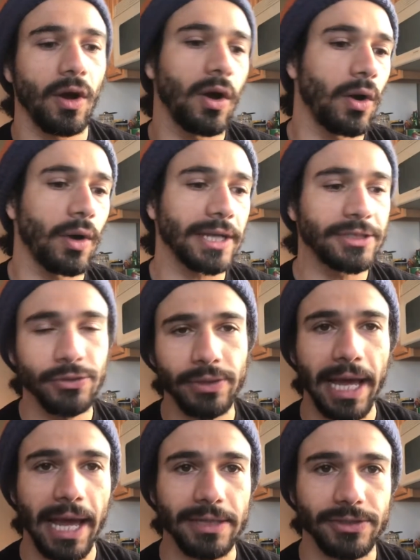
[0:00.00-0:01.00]
oh, I do
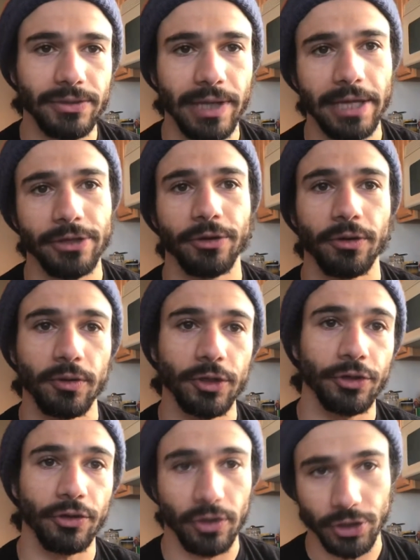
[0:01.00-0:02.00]
that so that your
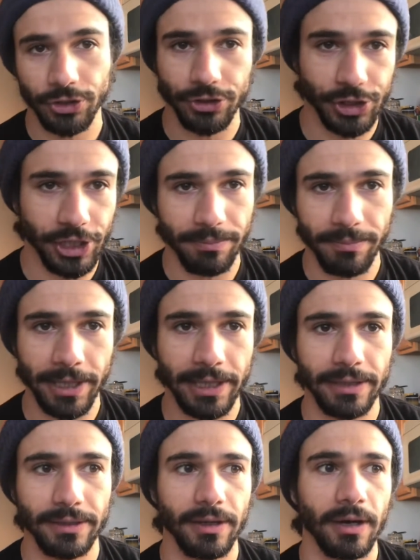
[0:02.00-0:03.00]
your your shipment,